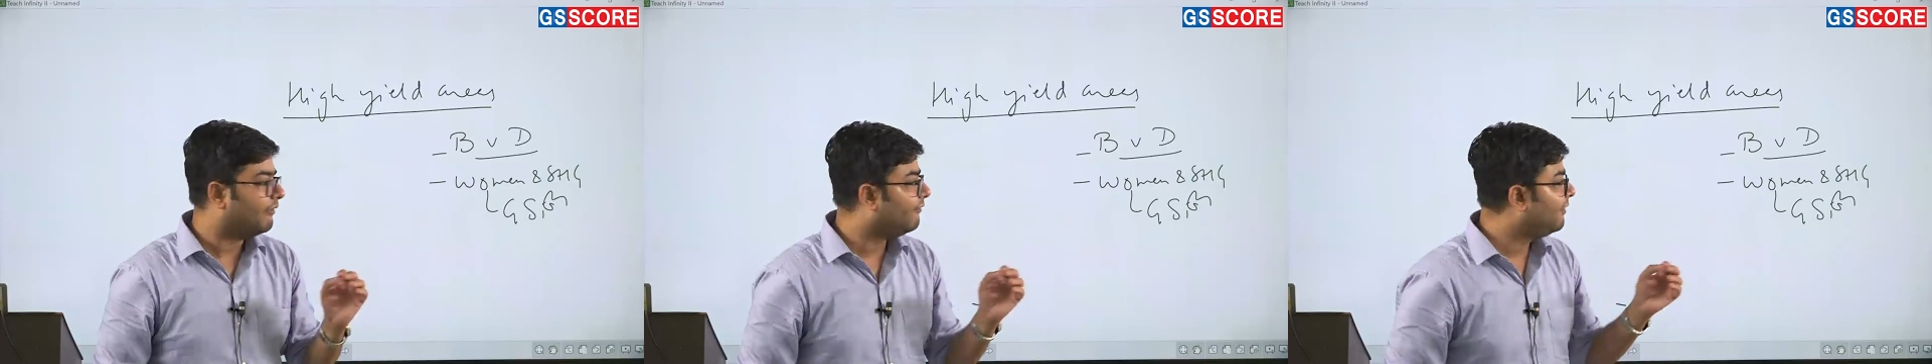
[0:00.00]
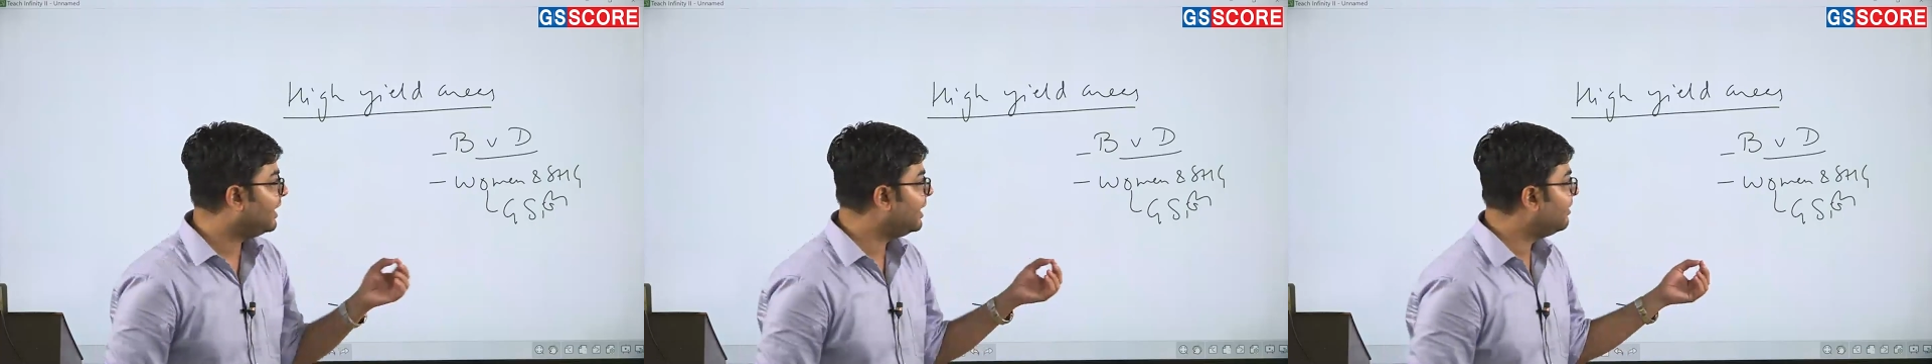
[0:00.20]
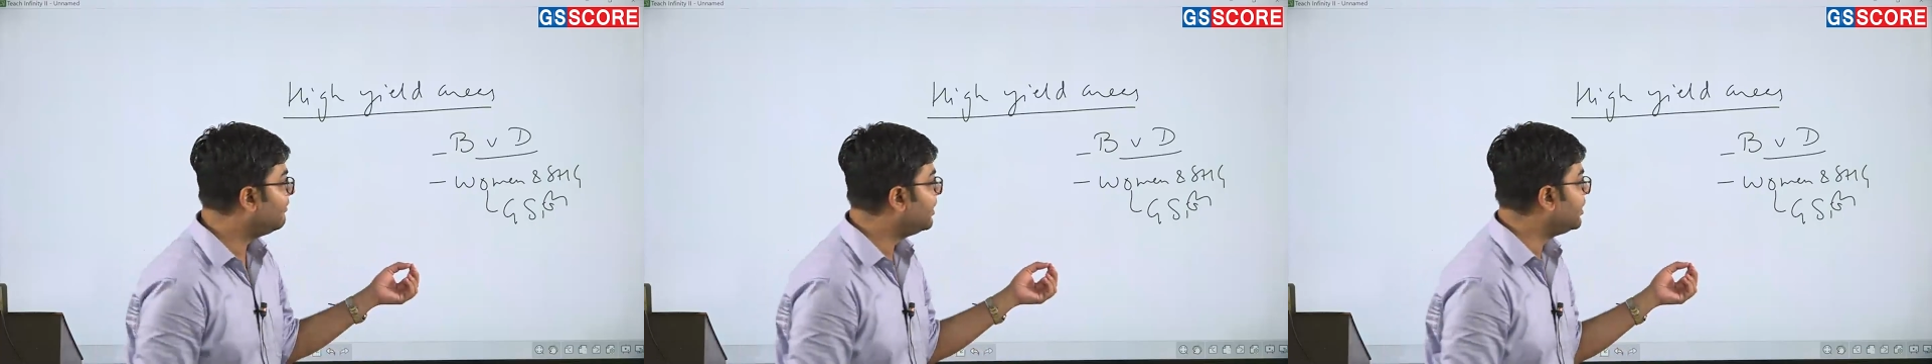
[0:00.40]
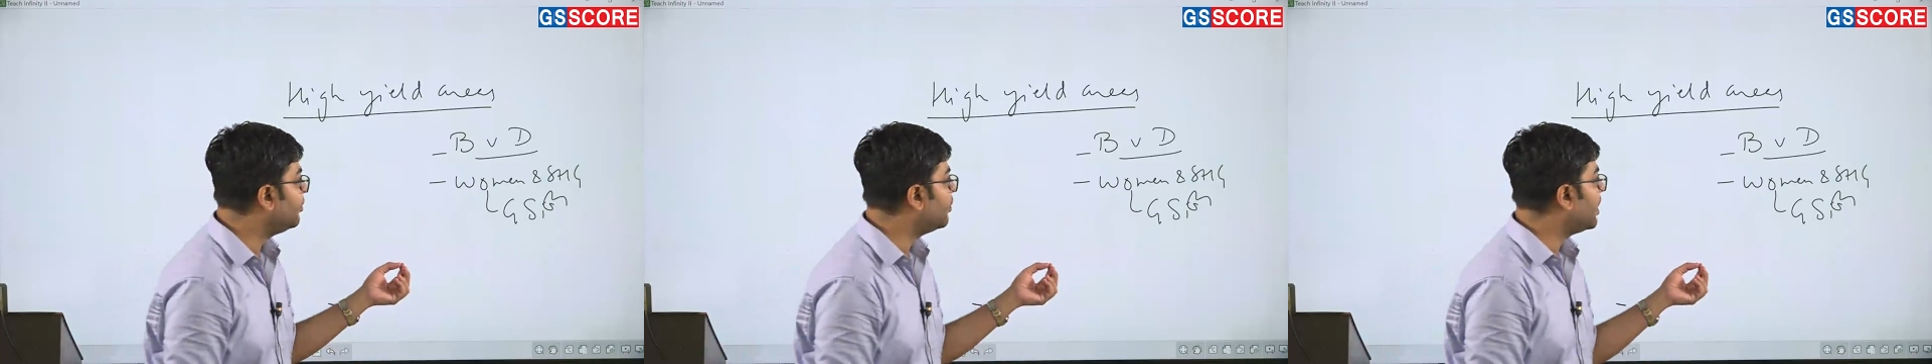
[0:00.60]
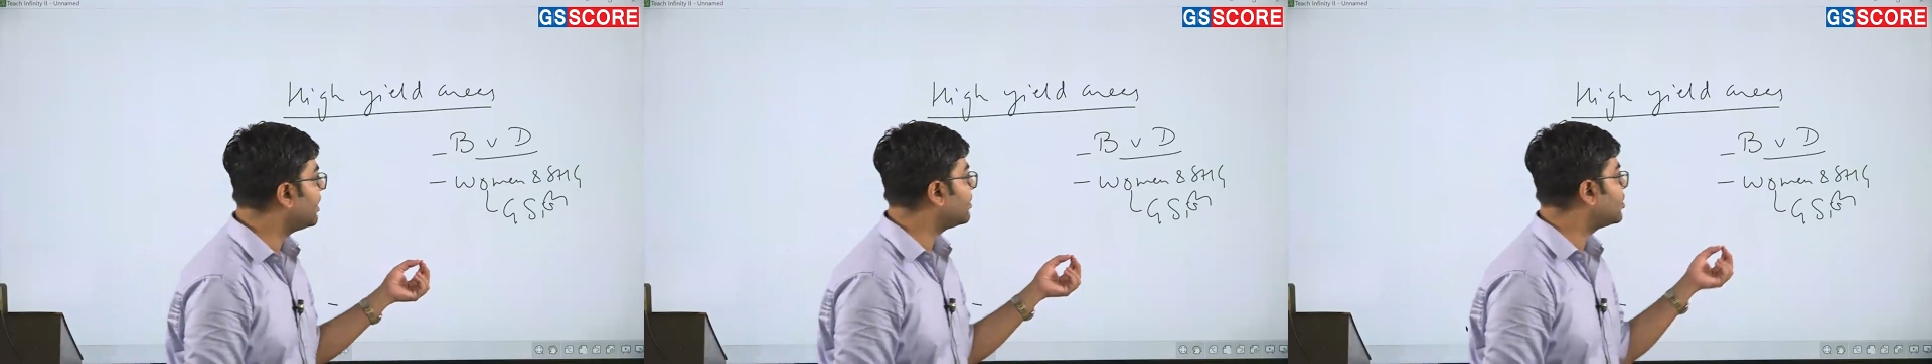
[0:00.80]
Whenever you
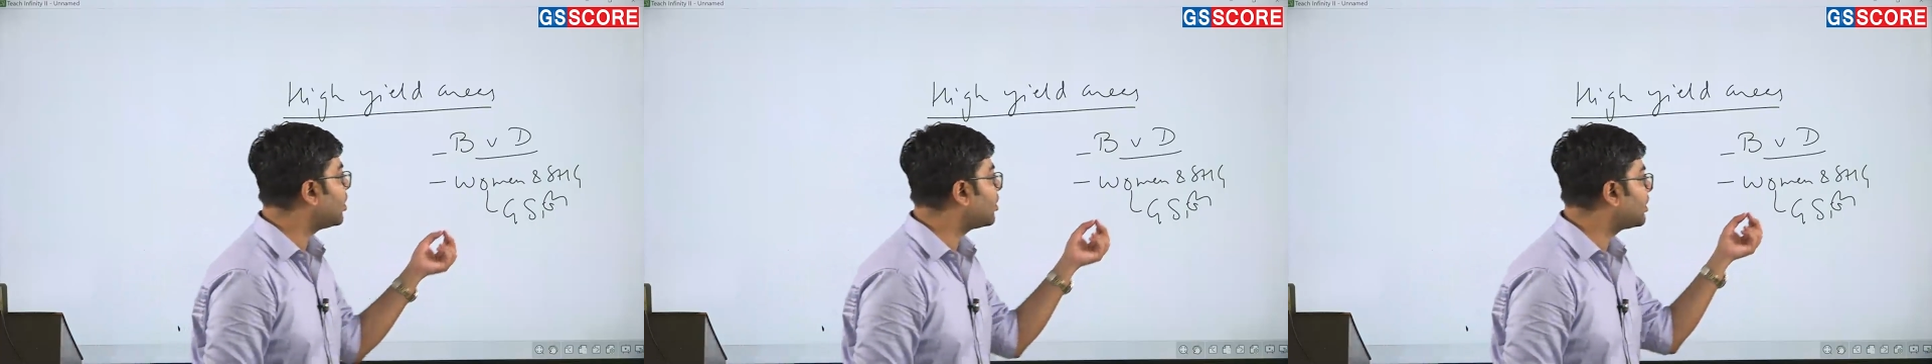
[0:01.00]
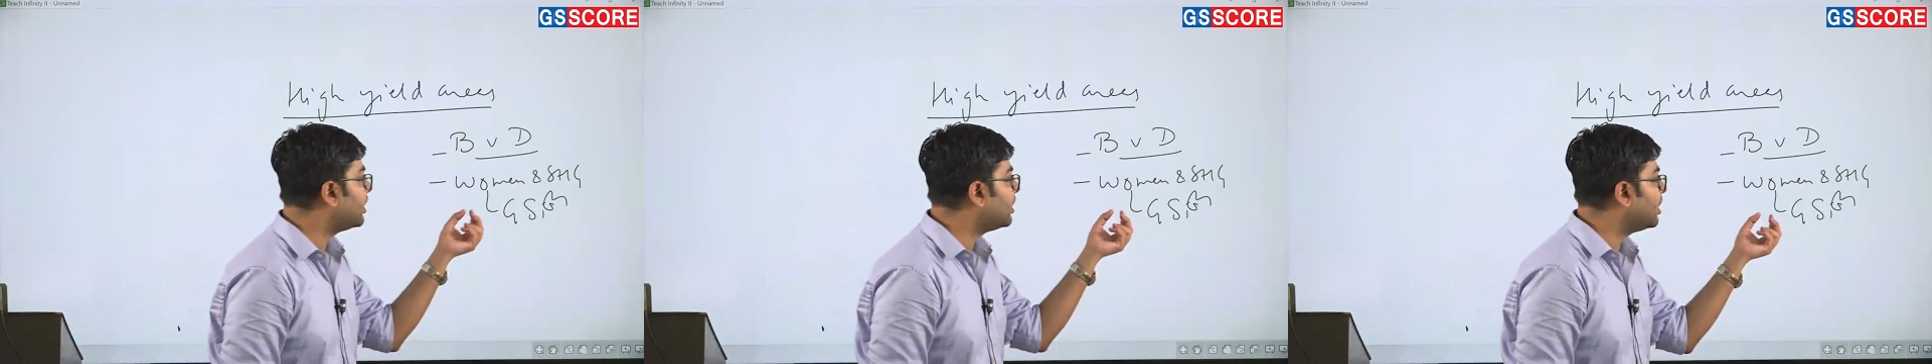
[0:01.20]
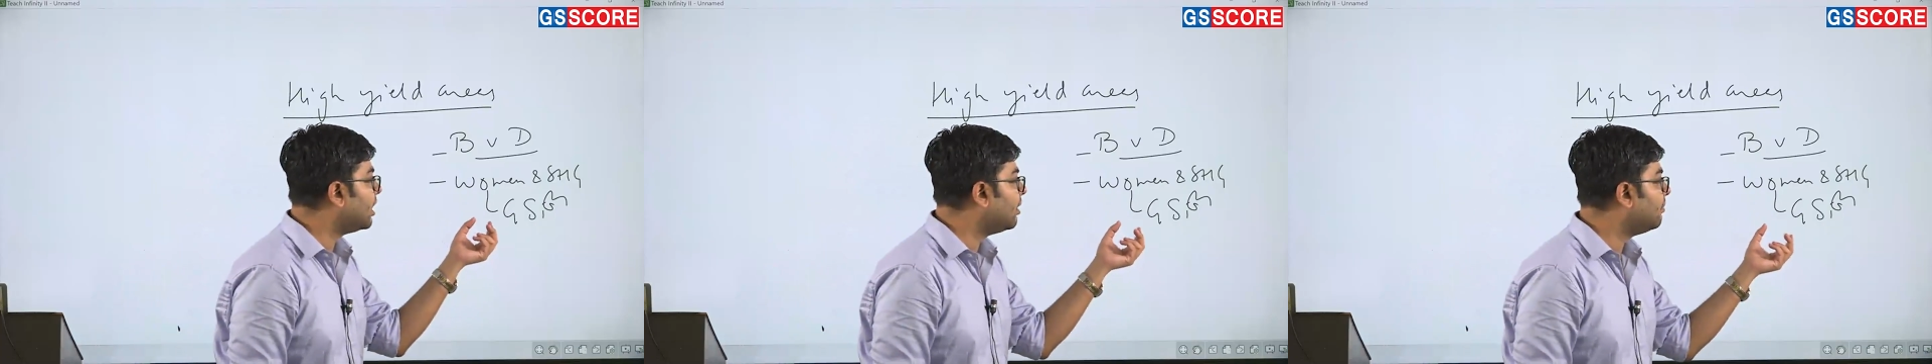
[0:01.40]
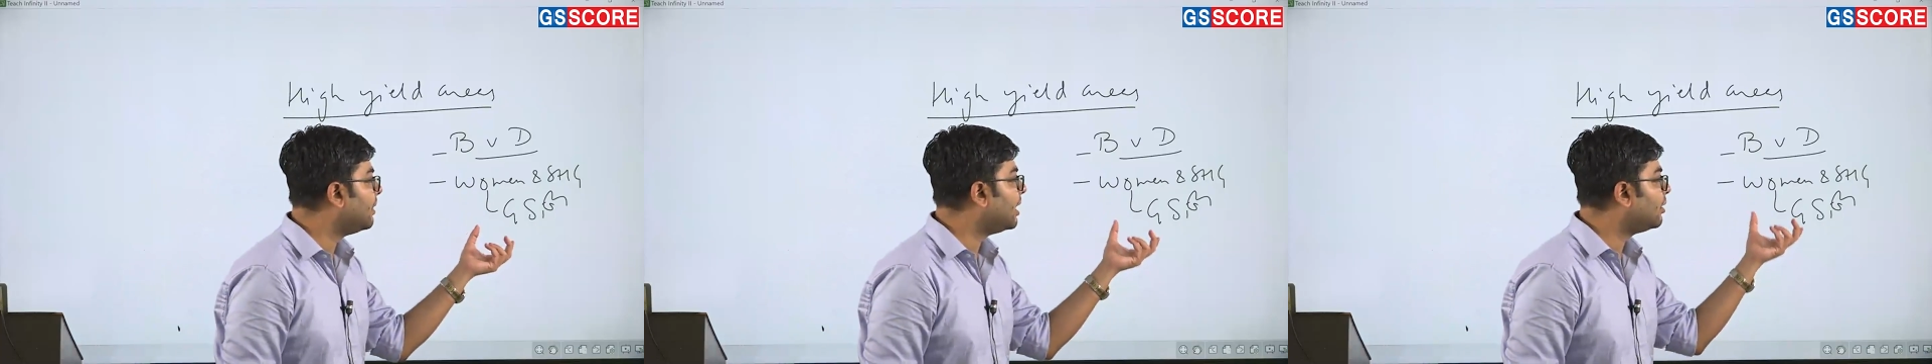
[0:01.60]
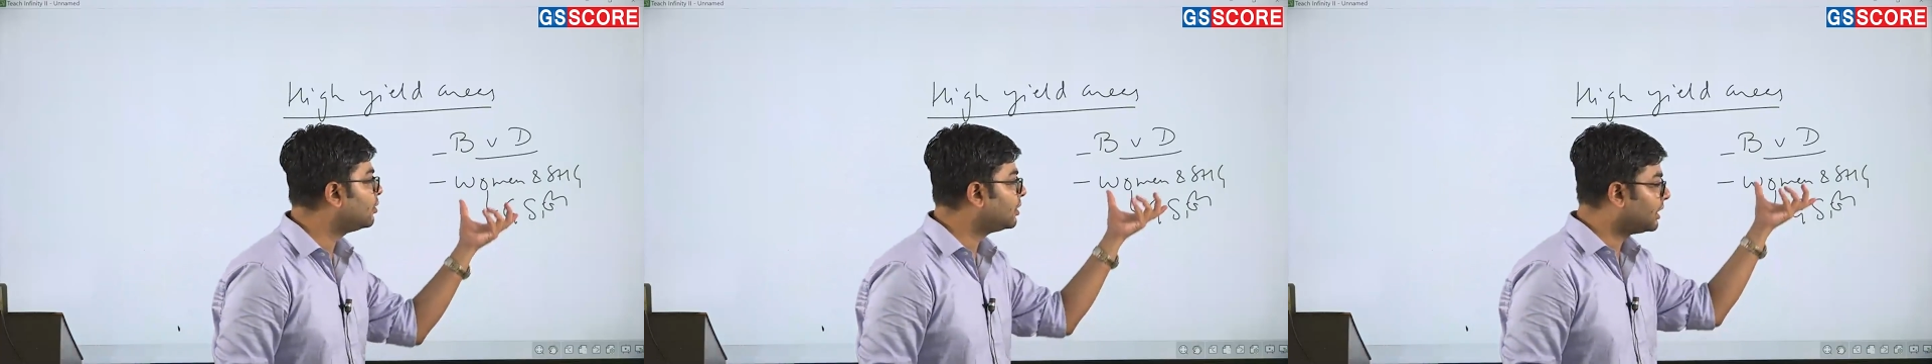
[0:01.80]
are talking
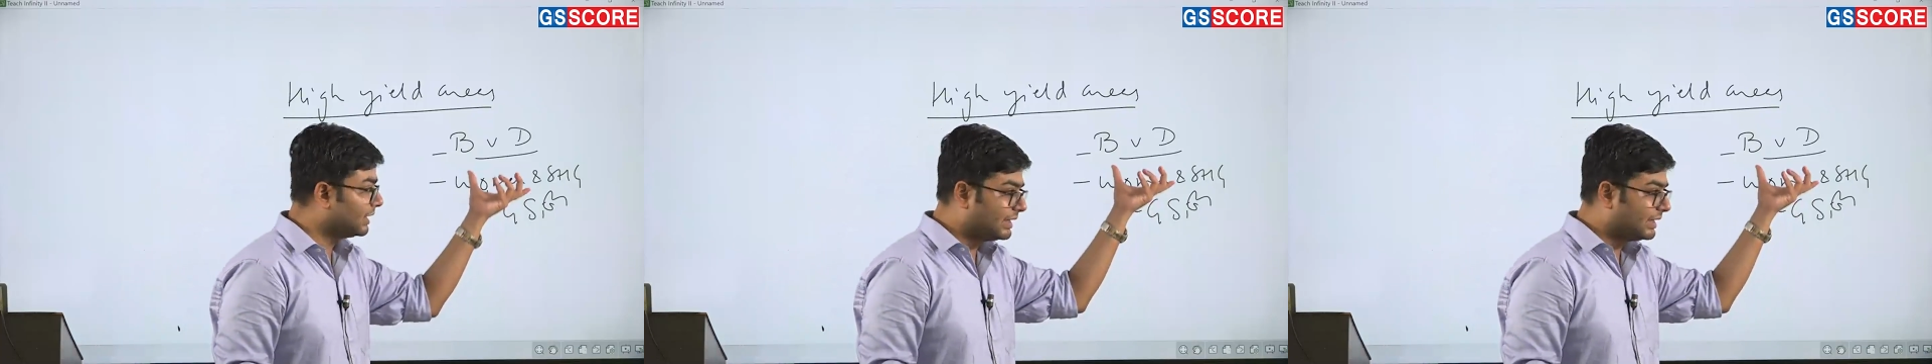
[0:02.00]
about